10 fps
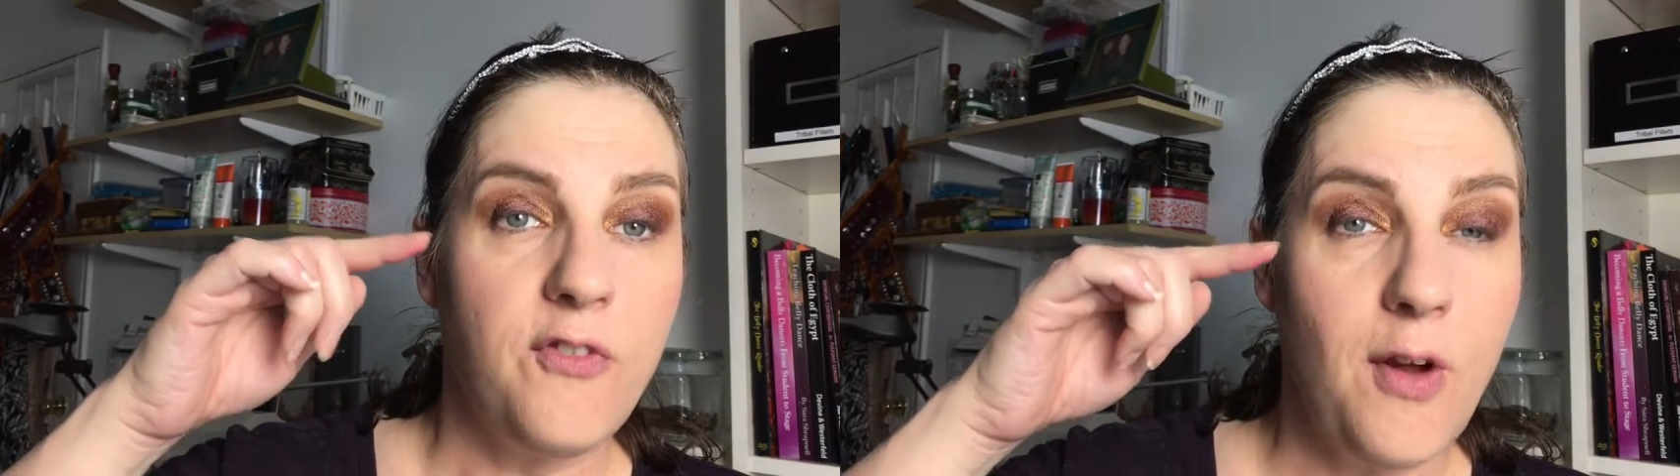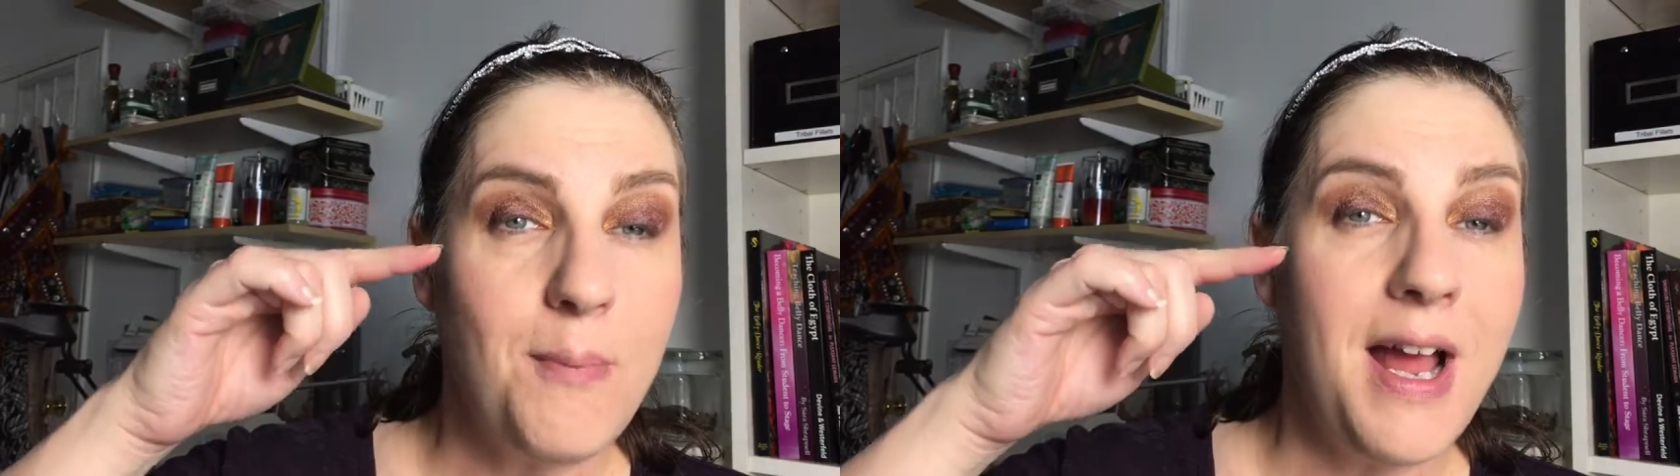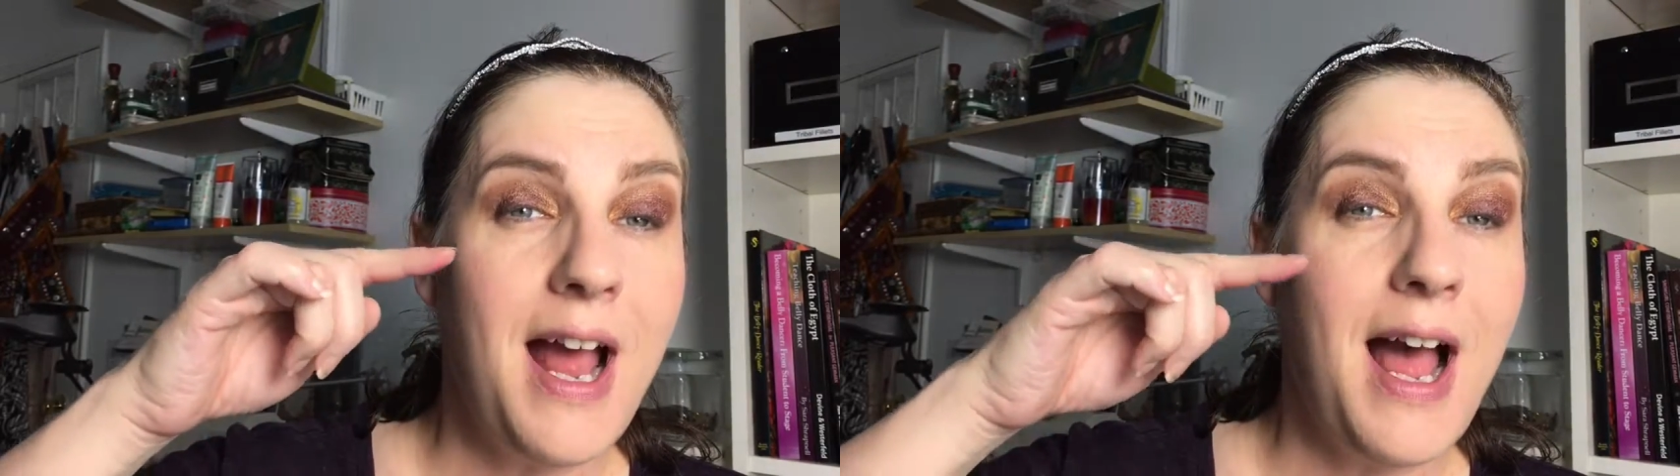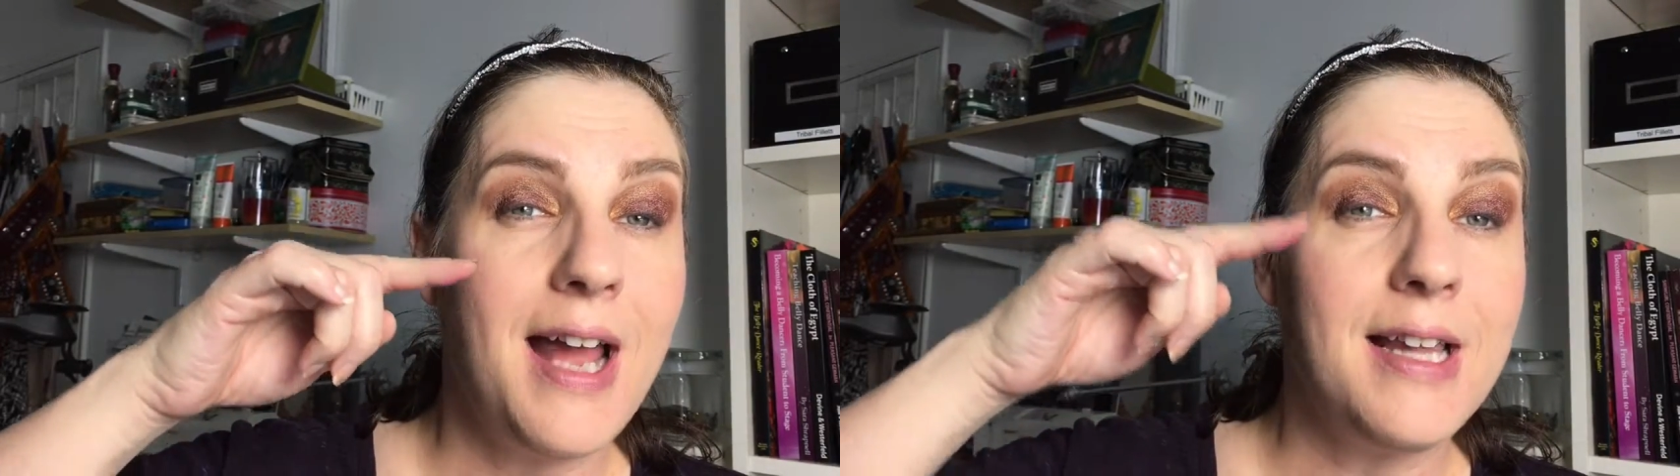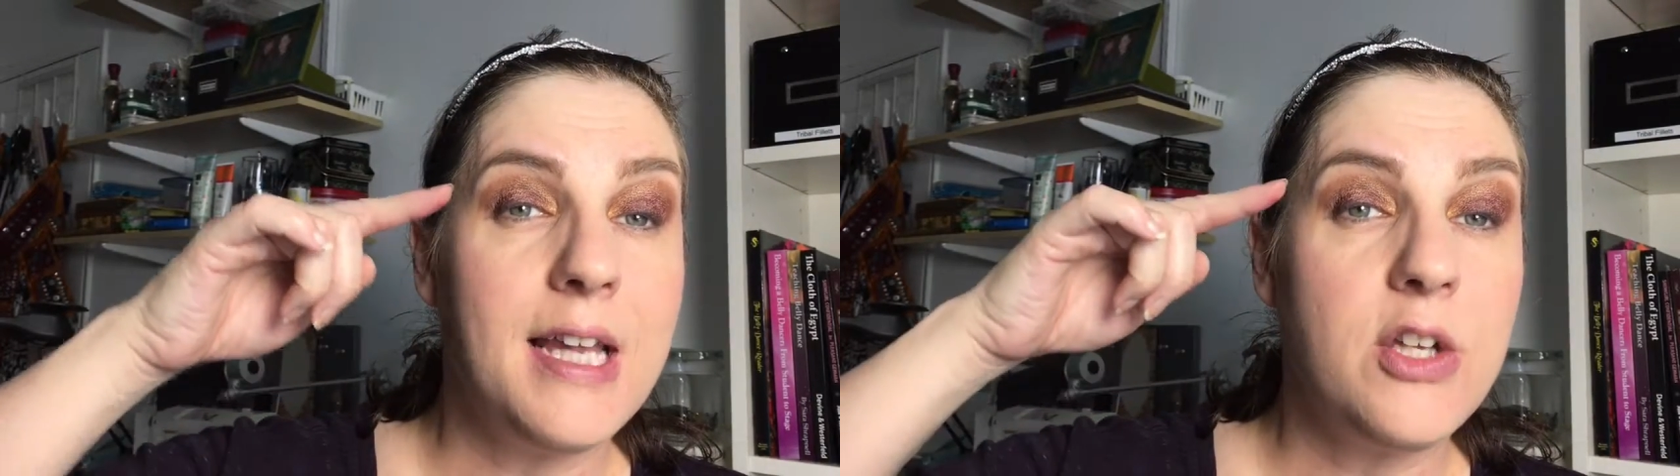from my
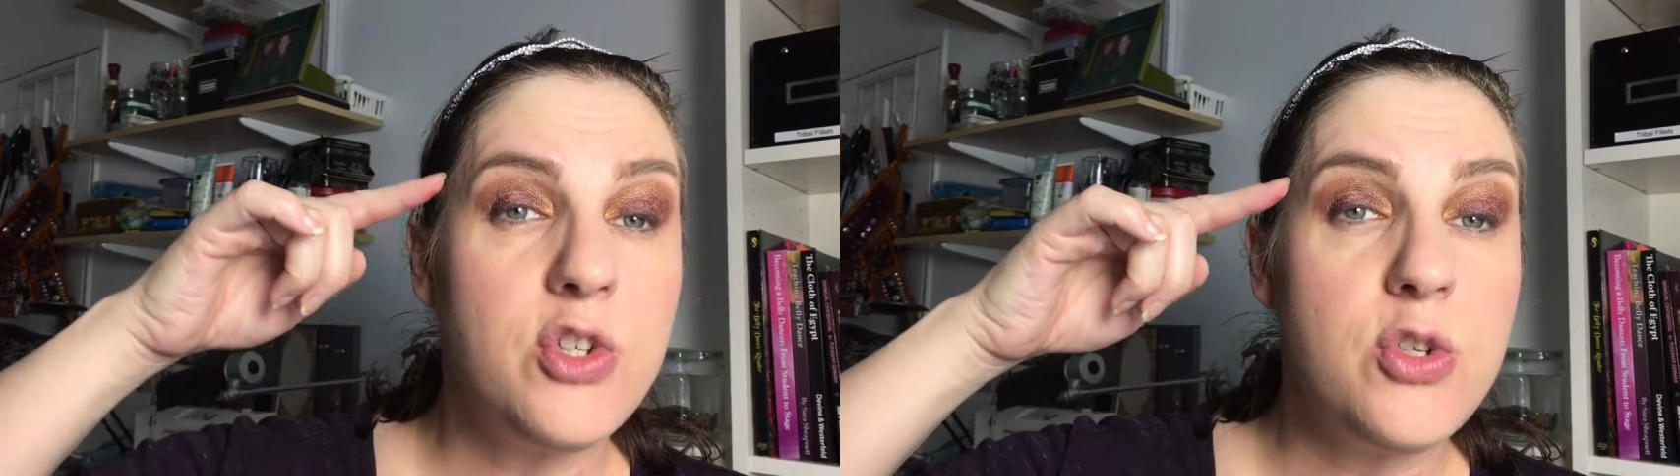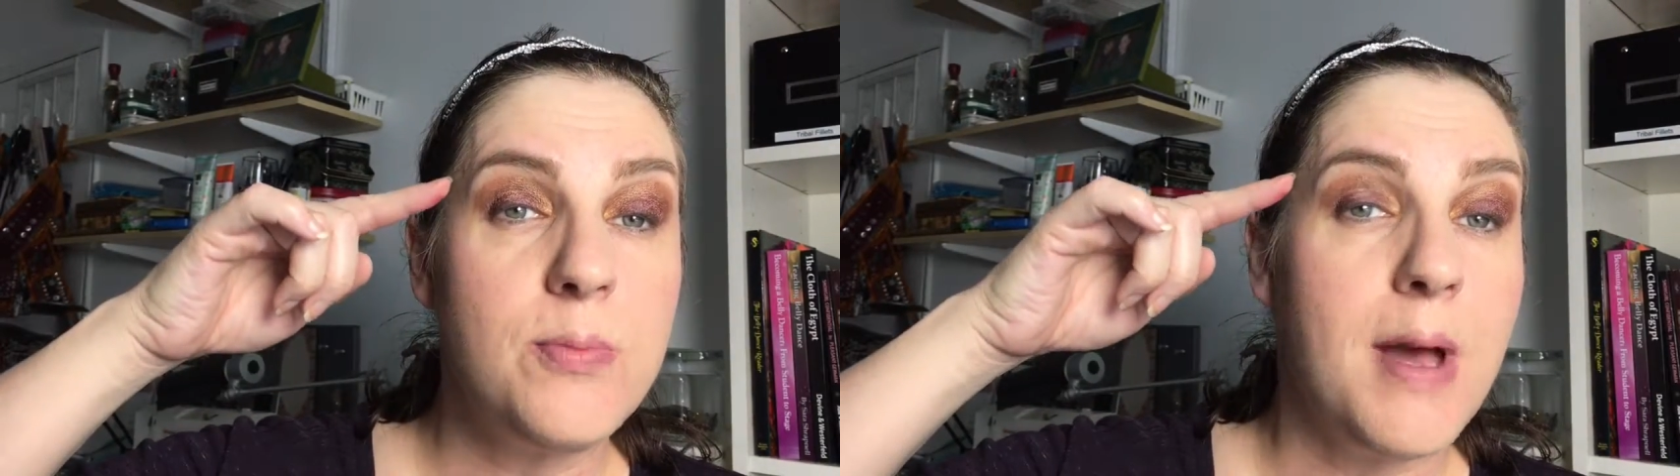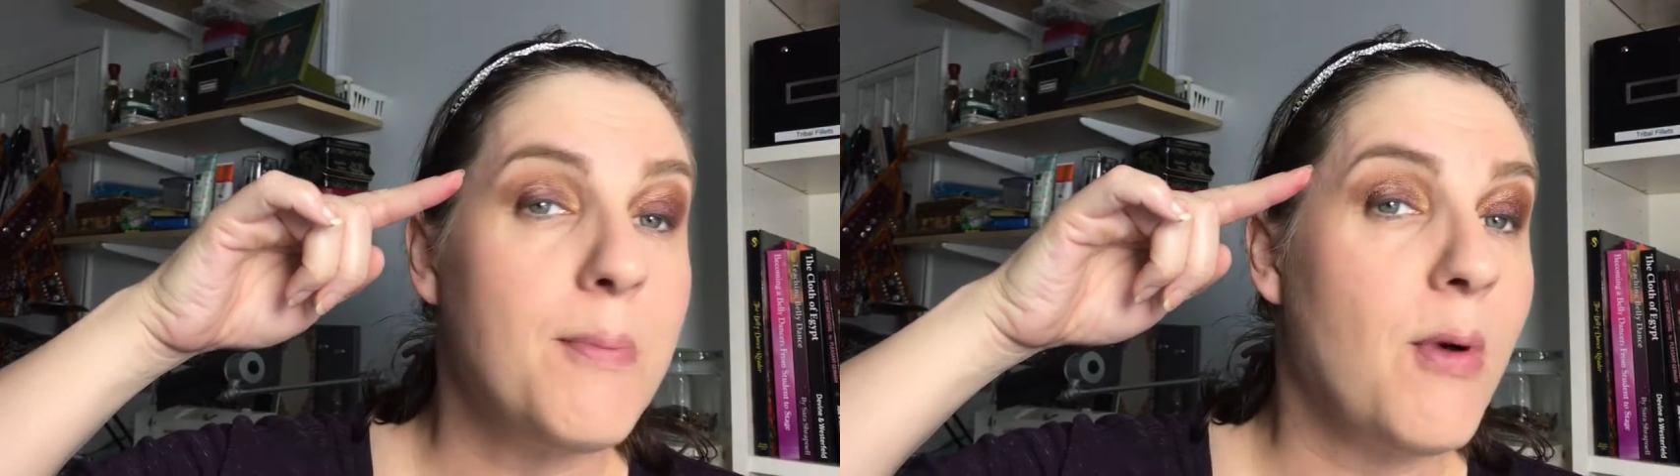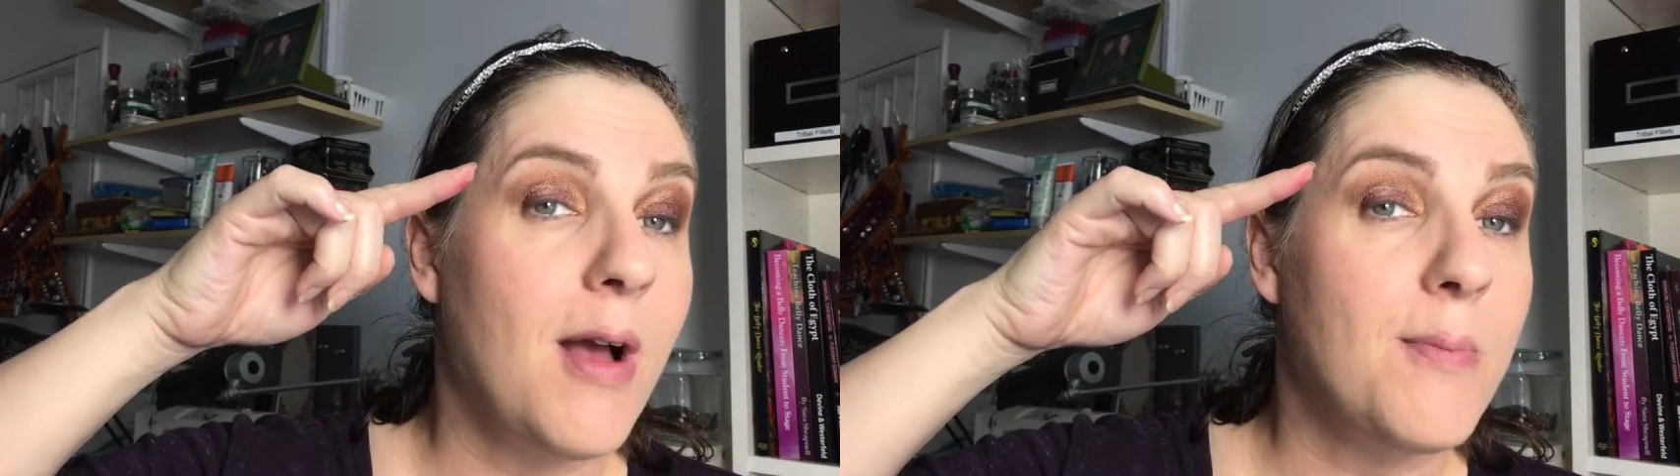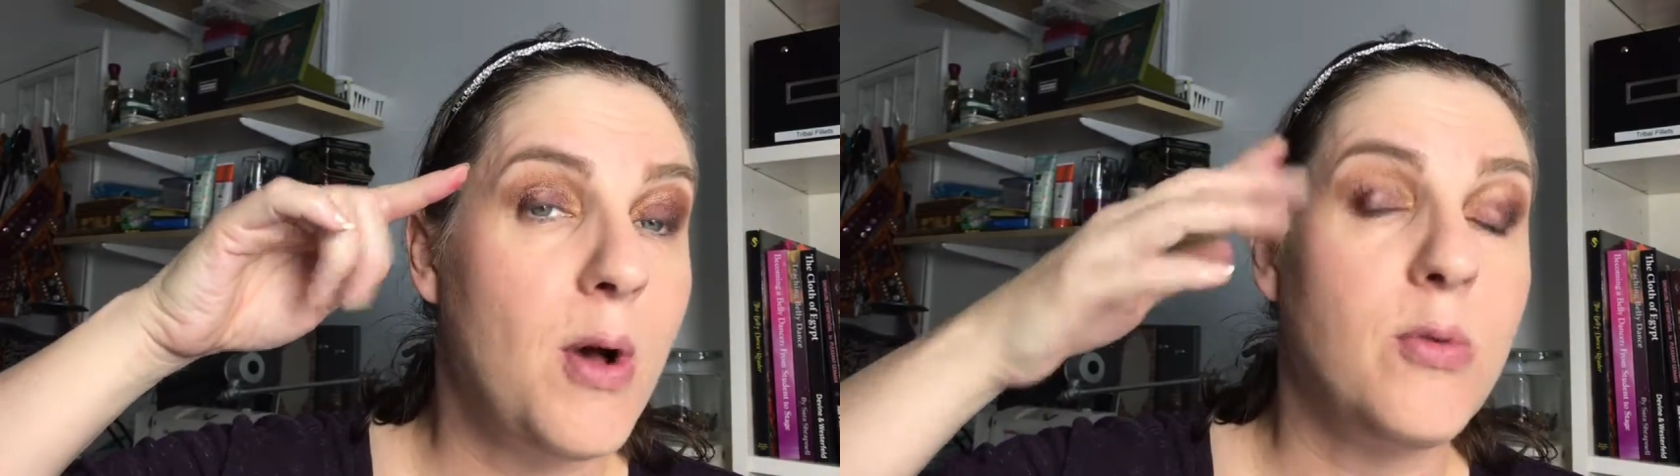eyelid to my
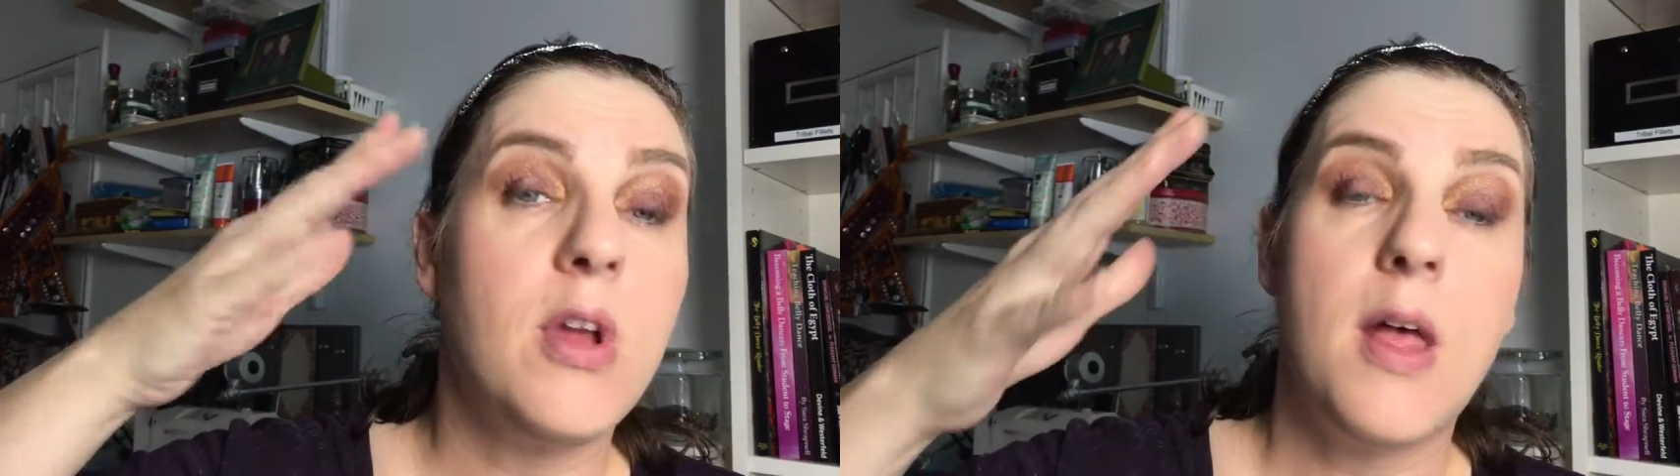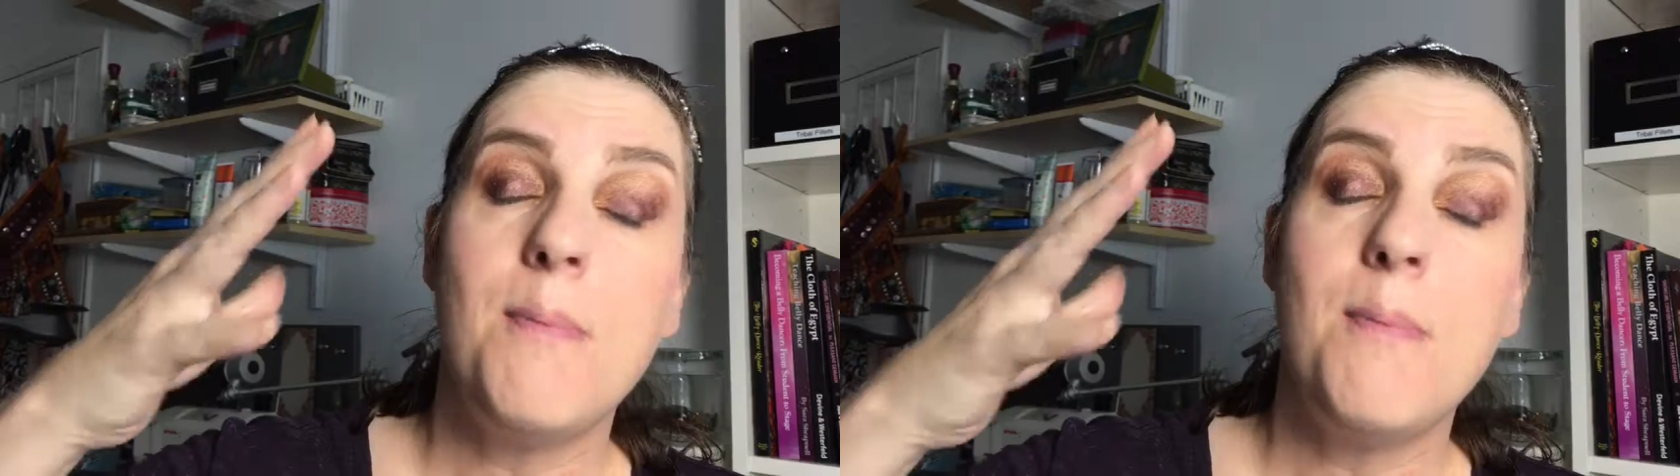brow bone.